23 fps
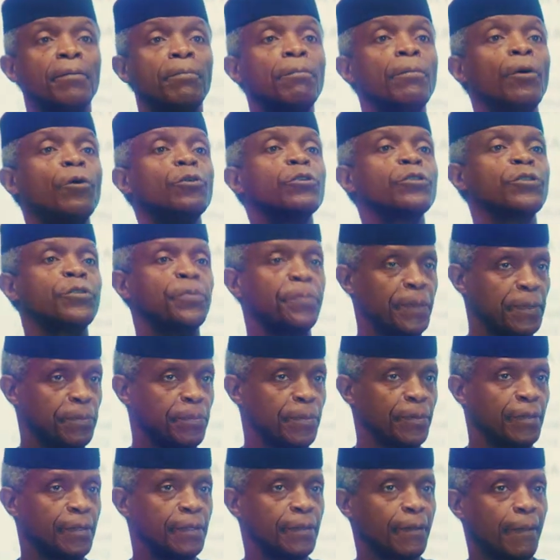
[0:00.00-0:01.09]
most
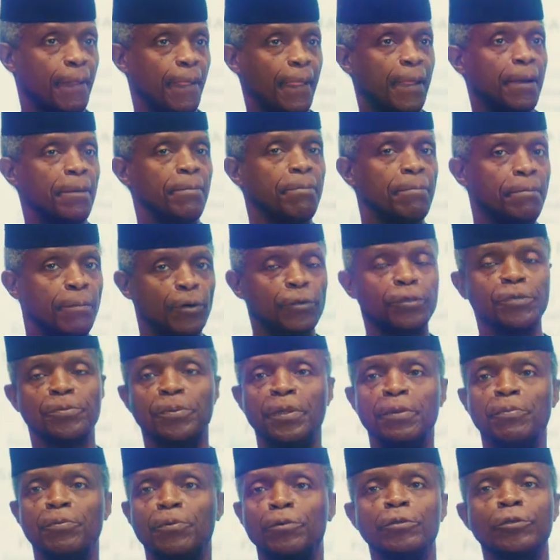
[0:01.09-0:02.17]
people
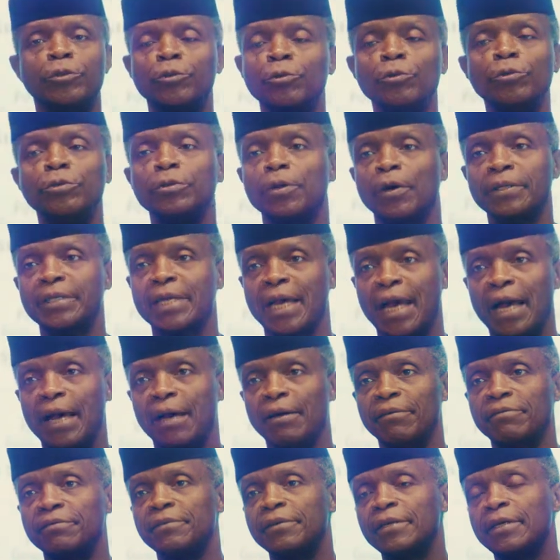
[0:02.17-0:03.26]
do not
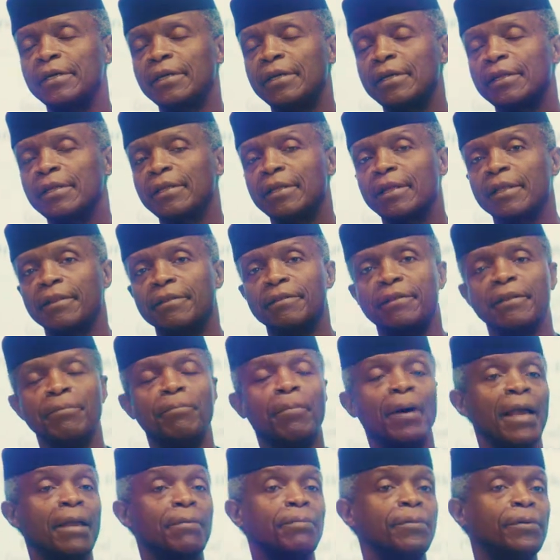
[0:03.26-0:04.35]
have the
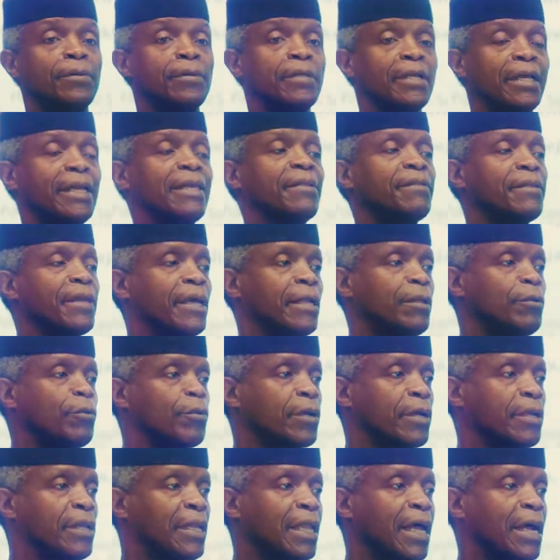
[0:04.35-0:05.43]
Bible in their
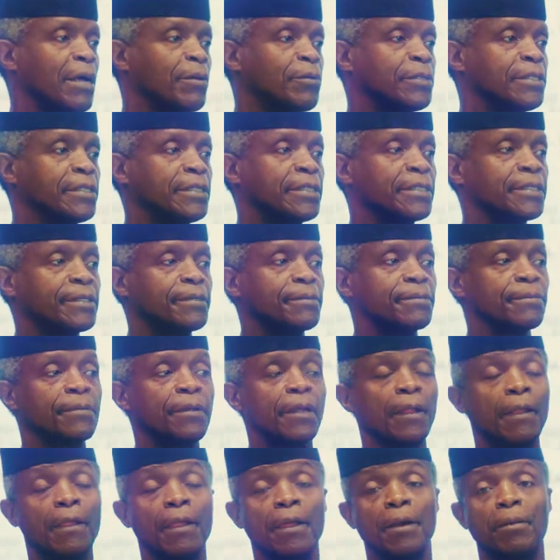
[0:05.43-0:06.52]
local languages.
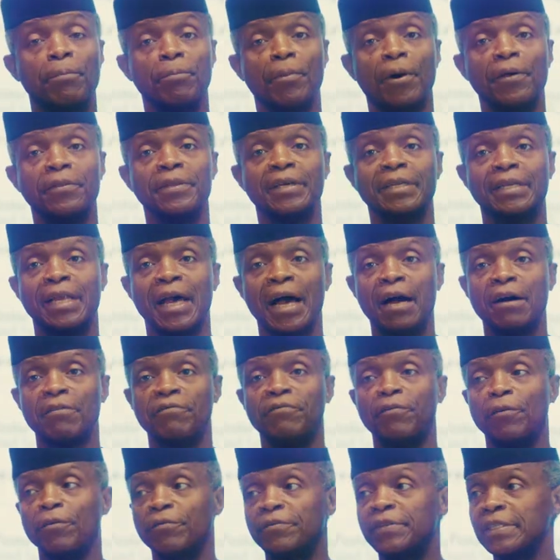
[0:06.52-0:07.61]
More than
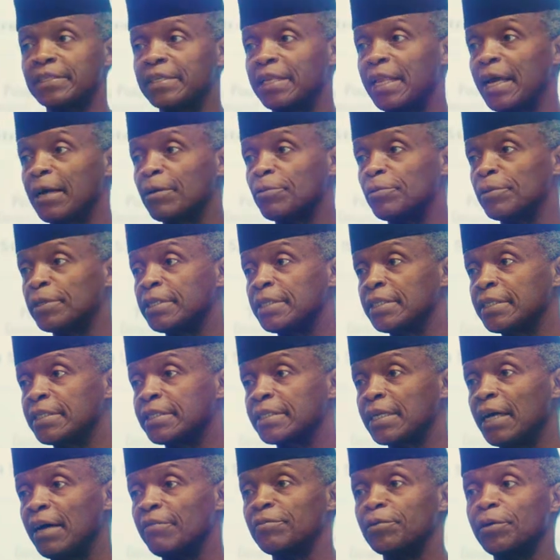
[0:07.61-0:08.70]
half of these
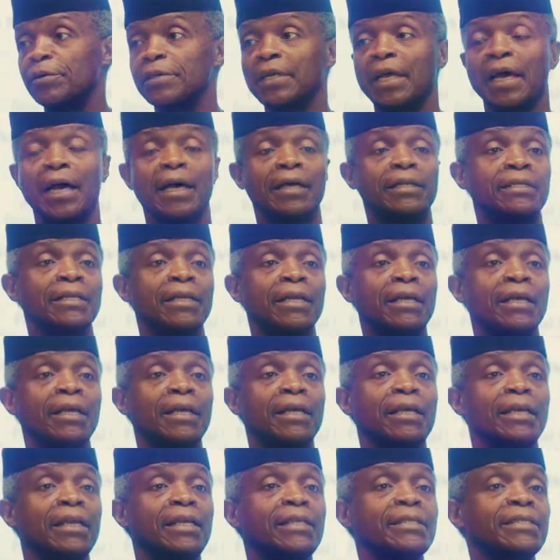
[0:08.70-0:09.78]
languages have not had
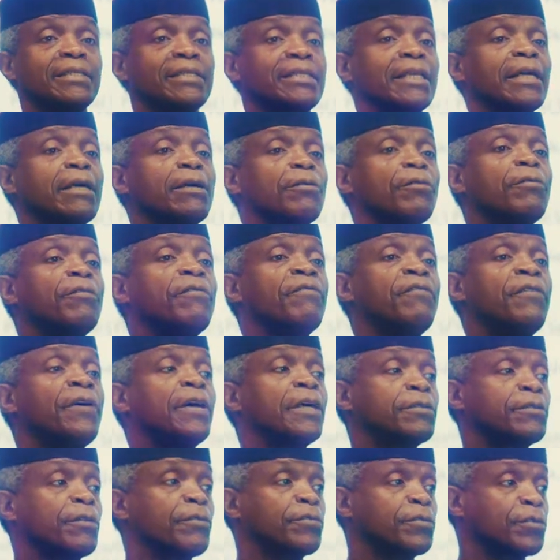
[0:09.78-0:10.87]
a single
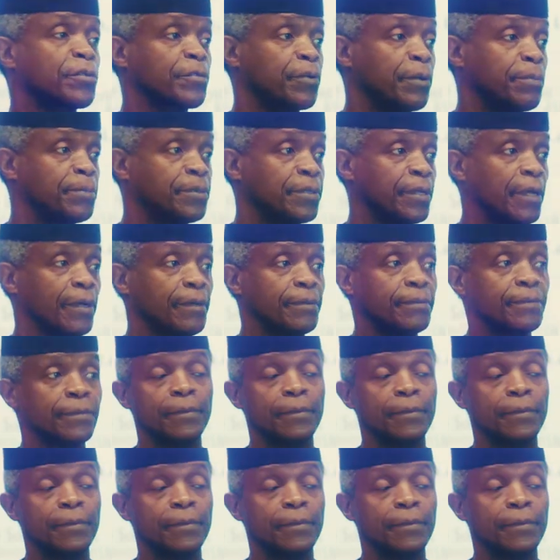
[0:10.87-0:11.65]
verse of scripture